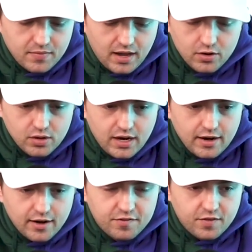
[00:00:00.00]
I don't
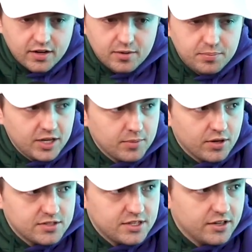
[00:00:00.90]
care if fucking Big
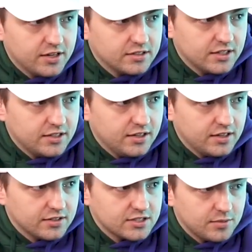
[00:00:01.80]
Bird's in your ear telling you to
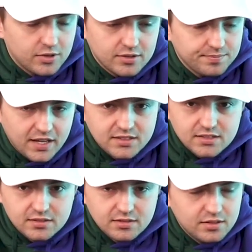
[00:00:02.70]
kill someone. That's